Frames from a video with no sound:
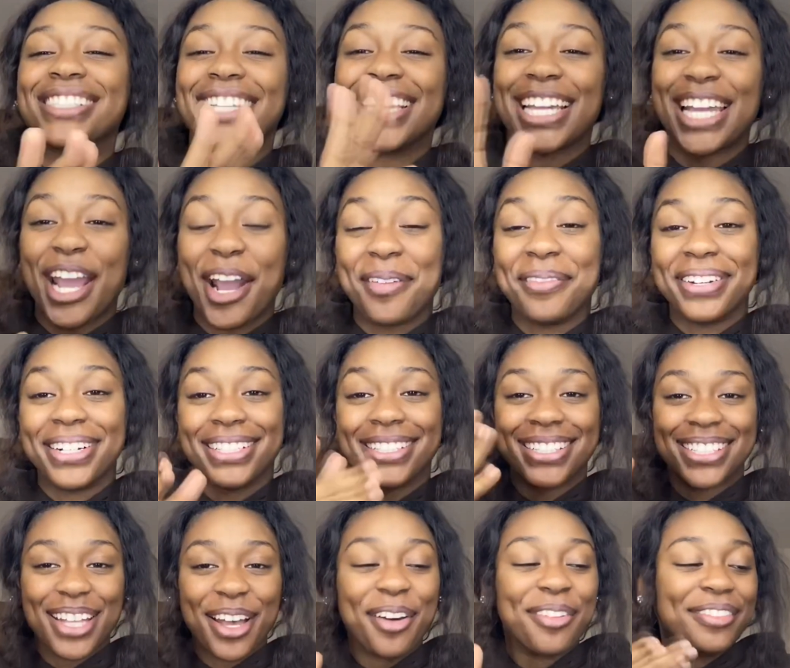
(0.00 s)
The camera
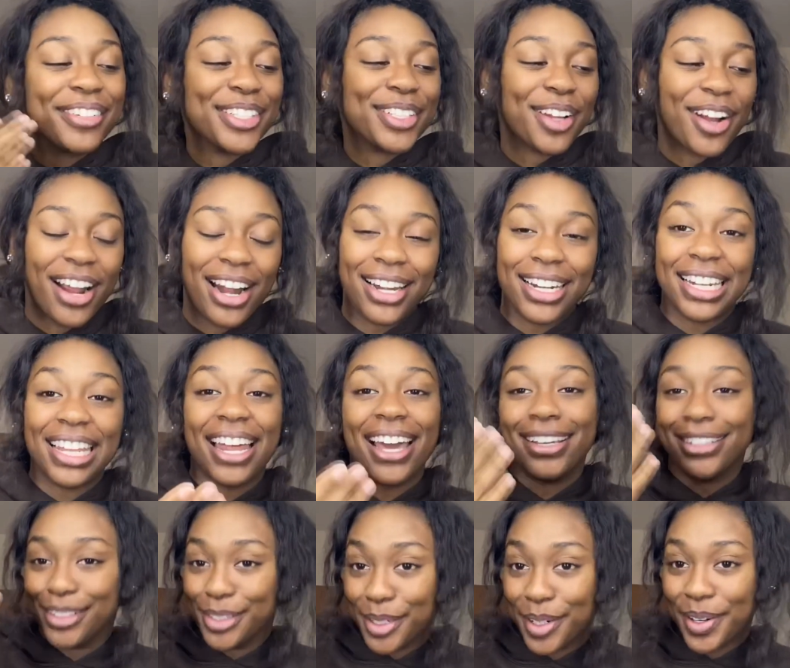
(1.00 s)
itself is already
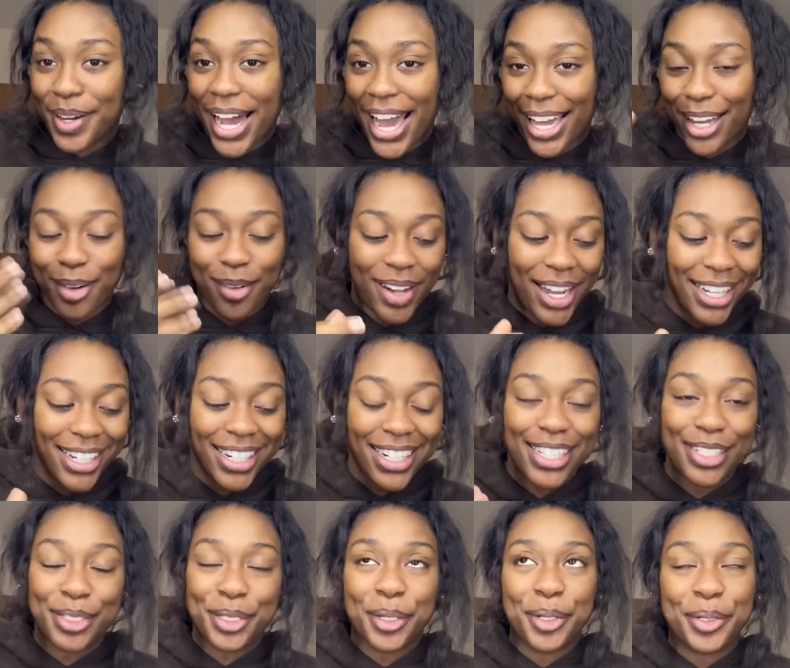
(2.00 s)
like, you know, high quality.
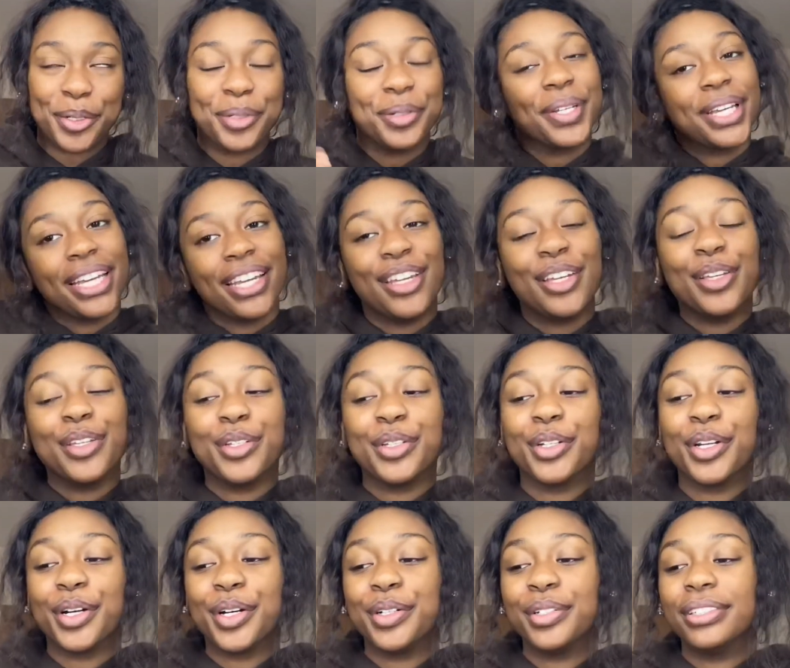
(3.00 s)
So you
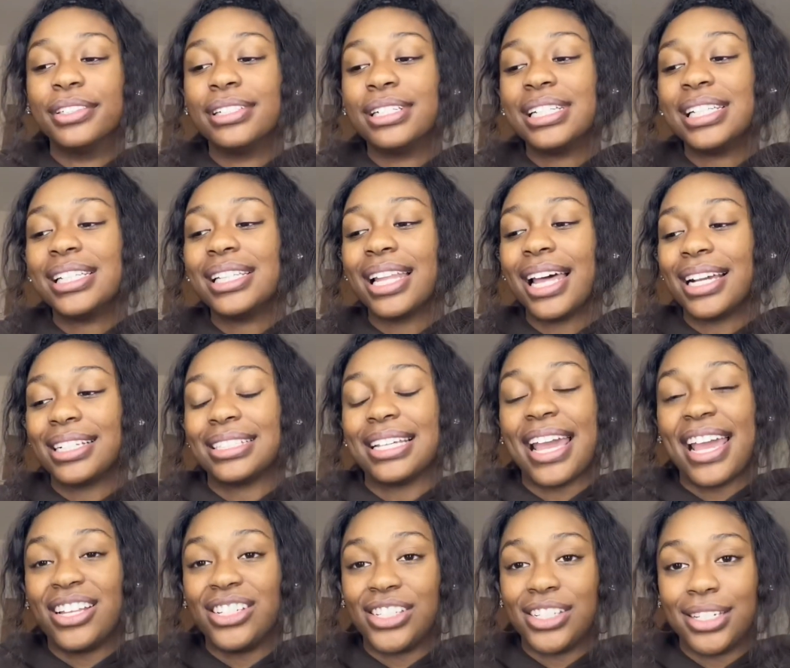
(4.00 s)
don't, like, the
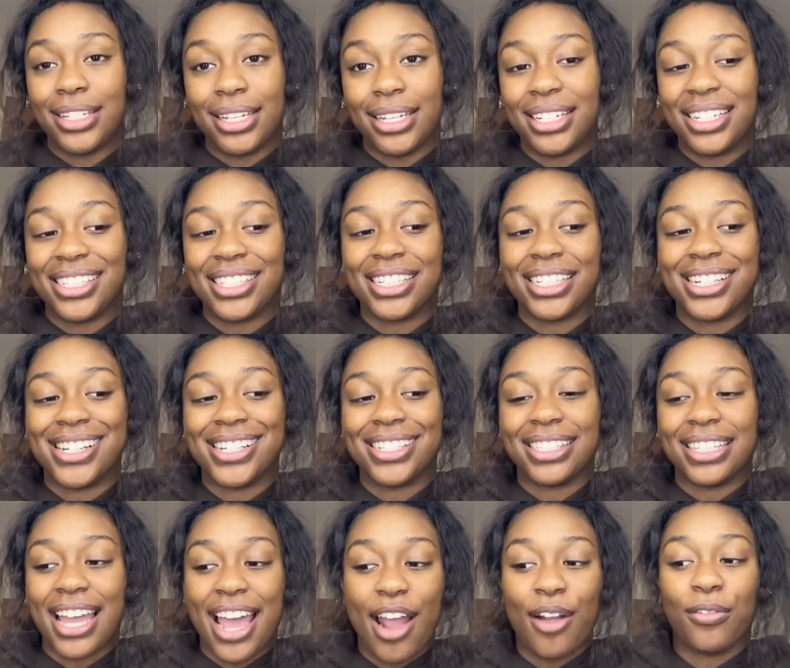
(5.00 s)
HD edition is
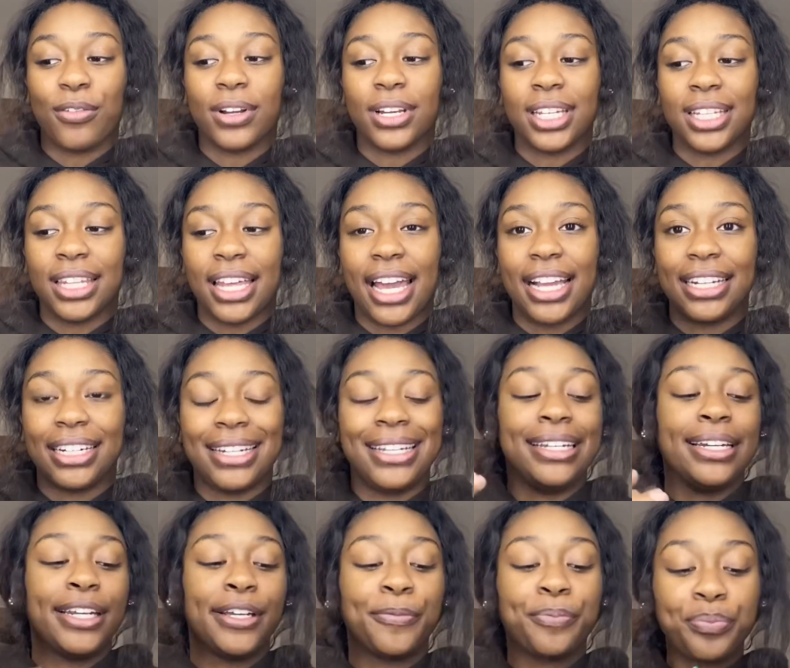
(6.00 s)
not really like
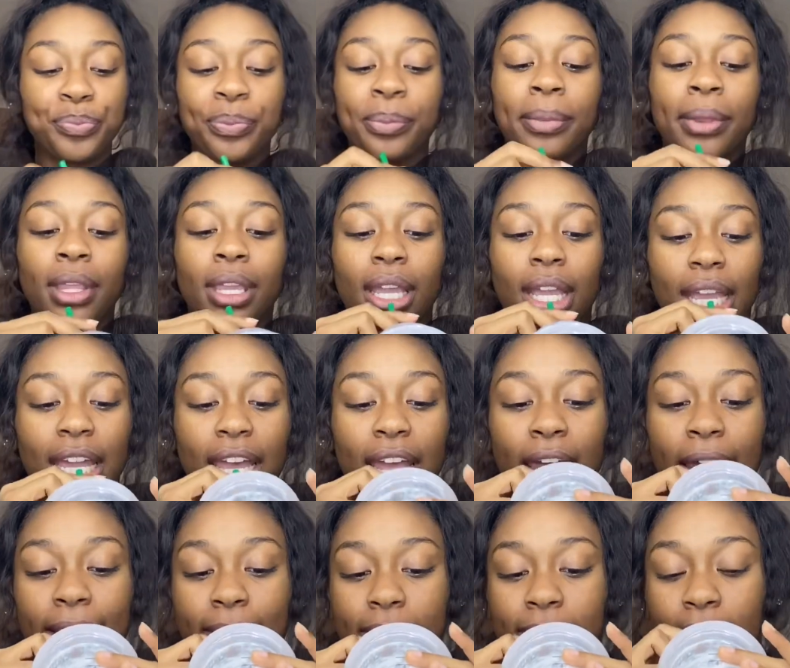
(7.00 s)
needed.
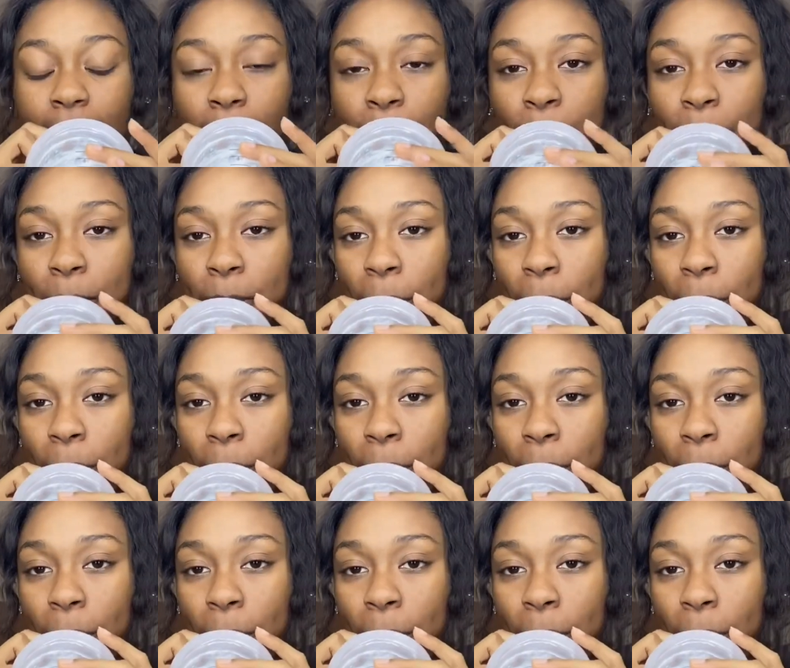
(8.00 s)
And so,